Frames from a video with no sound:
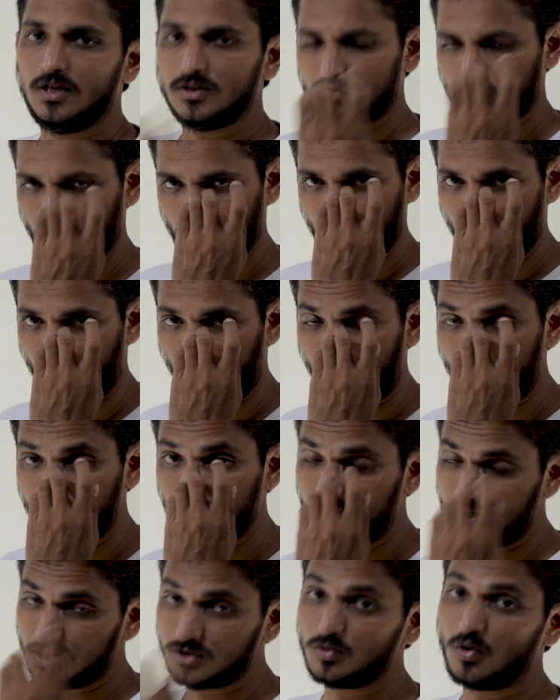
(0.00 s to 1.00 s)
So how
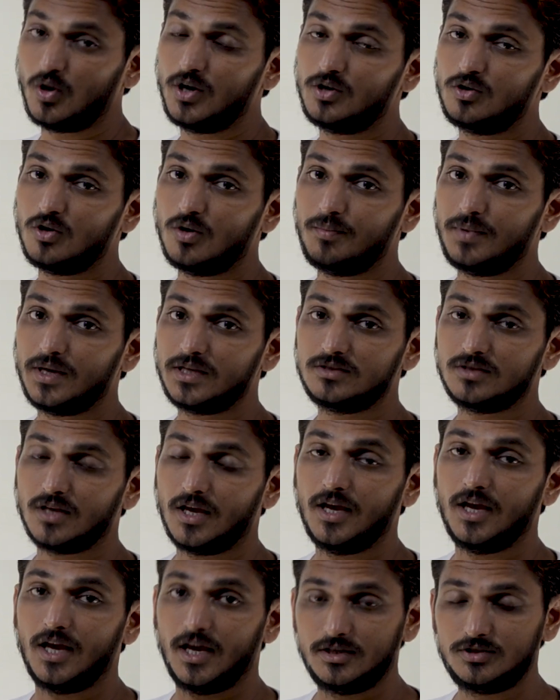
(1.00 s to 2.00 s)
it is going to be
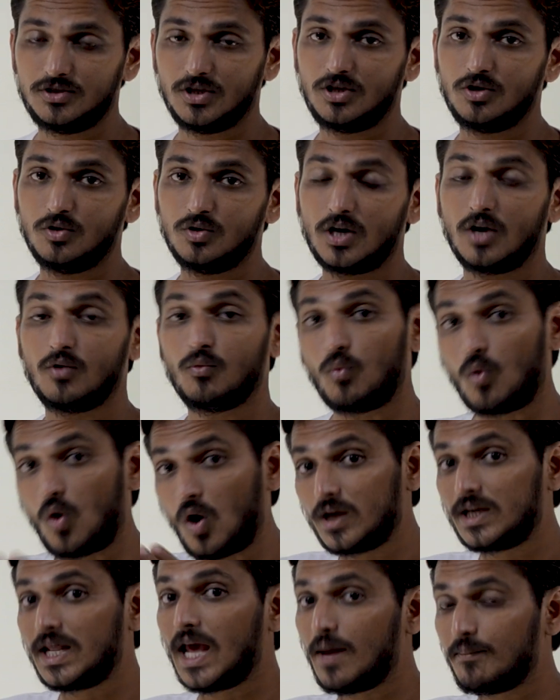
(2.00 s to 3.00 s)
executed,
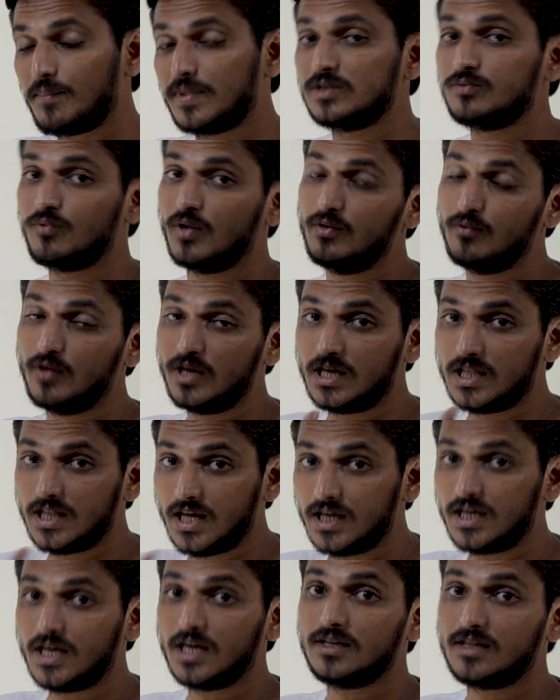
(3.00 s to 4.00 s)
what happens when we
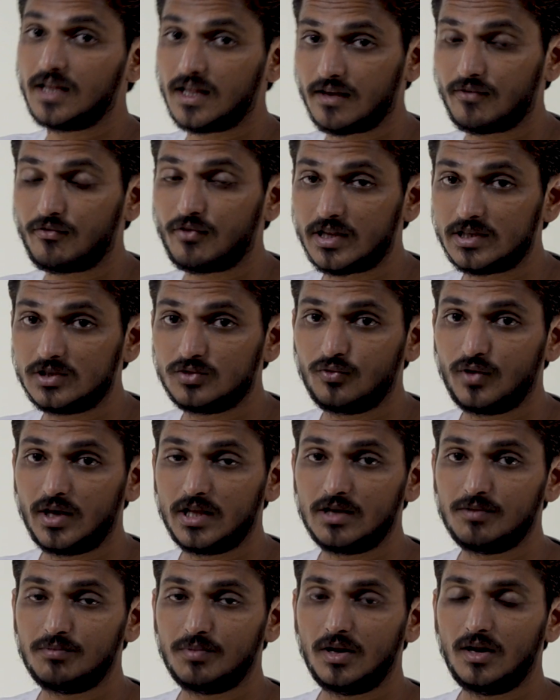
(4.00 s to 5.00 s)
created the reference
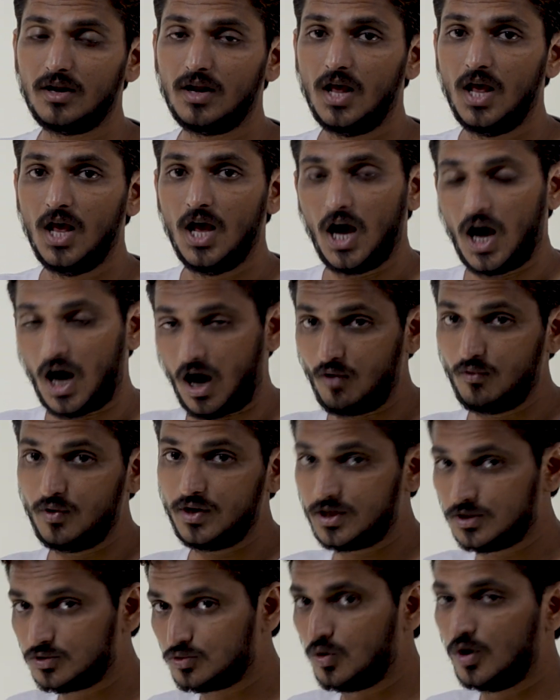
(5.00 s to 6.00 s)
variable, how
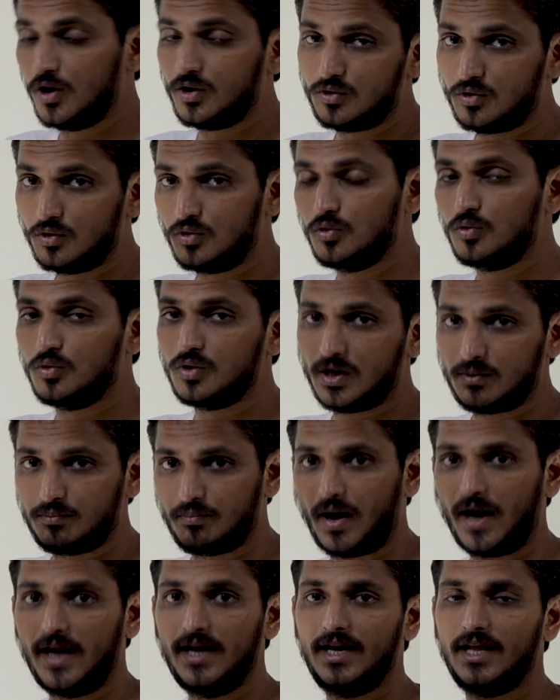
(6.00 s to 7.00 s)
it is going to do that
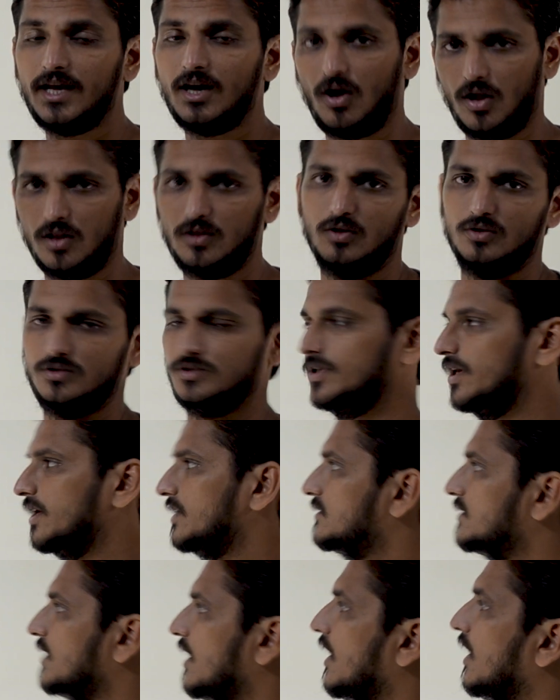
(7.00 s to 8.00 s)
binding, all those
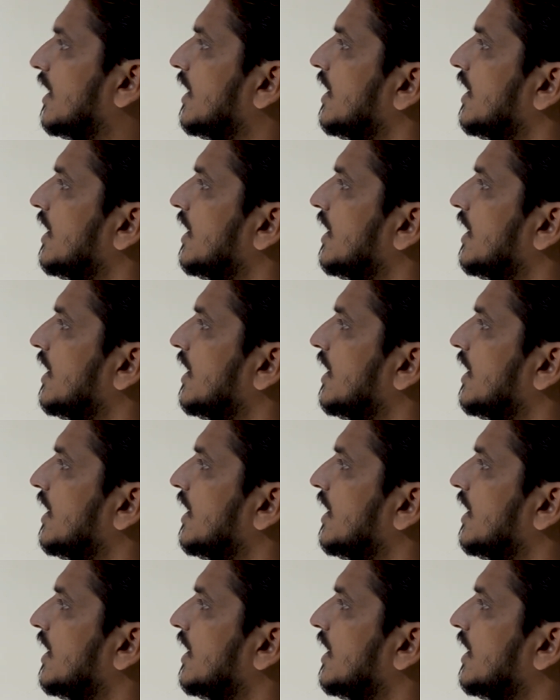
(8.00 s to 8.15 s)
things.